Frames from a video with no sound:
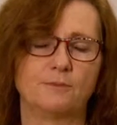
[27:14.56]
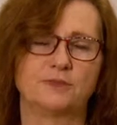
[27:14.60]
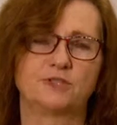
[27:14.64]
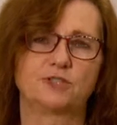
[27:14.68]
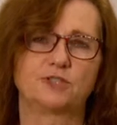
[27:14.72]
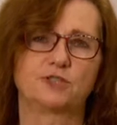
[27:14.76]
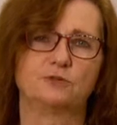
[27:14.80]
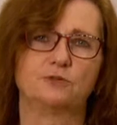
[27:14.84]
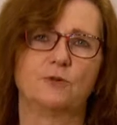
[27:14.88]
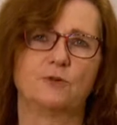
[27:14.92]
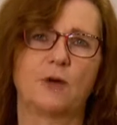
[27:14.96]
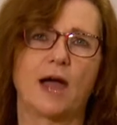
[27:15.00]

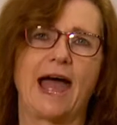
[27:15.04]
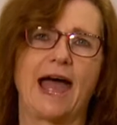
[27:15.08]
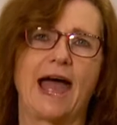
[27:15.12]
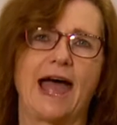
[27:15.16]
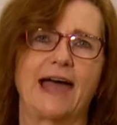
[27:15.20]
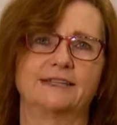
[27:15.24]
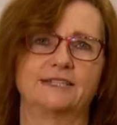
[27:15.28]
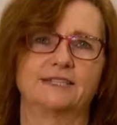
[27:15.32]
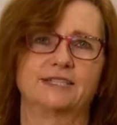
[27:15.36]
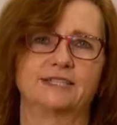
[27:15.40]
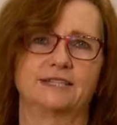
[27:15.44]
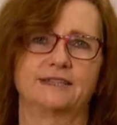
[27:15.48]
to
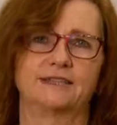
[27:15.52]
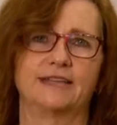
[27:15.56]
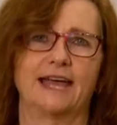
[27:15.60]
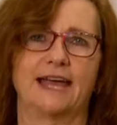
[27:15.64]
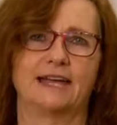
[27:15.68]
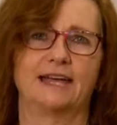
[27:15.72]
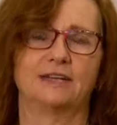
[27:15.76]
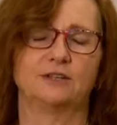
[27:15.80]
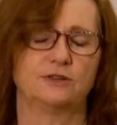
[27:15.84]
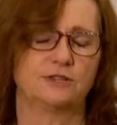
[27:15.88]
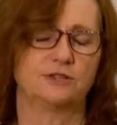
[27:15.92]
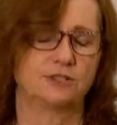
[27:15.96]
add to
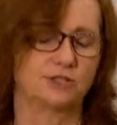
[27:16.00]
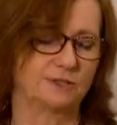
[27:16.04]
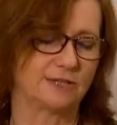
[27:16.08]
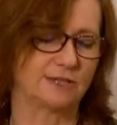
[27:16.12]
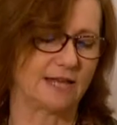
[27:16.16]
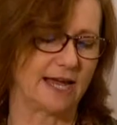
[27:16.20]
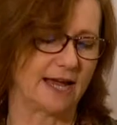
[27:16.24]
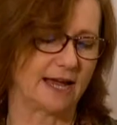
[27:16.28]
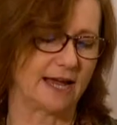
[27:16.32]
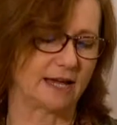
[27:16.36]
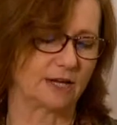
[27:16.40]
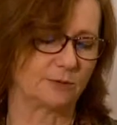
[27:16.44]

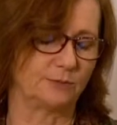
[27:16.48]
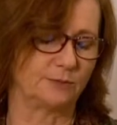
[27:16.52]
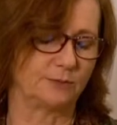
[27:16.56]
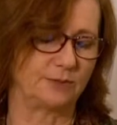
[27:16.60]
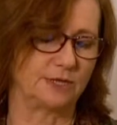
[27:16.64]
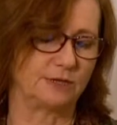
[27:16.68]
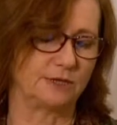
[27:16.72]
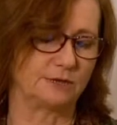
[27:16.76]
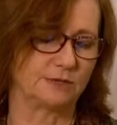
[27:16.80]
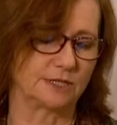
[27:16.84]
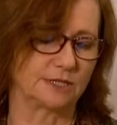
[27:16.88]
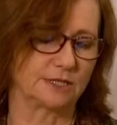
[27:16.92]
their
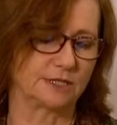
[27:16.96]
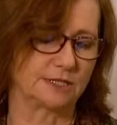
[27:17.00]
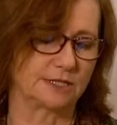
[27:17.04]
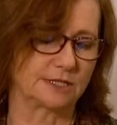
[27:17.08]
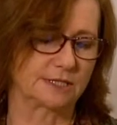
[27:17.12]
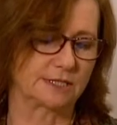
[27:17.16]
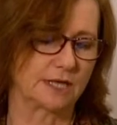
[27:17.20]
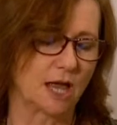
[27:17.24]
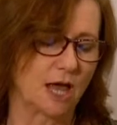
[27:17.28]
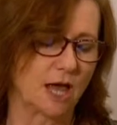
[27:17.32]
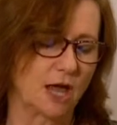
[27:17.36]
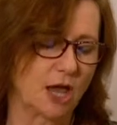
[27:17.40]
computers.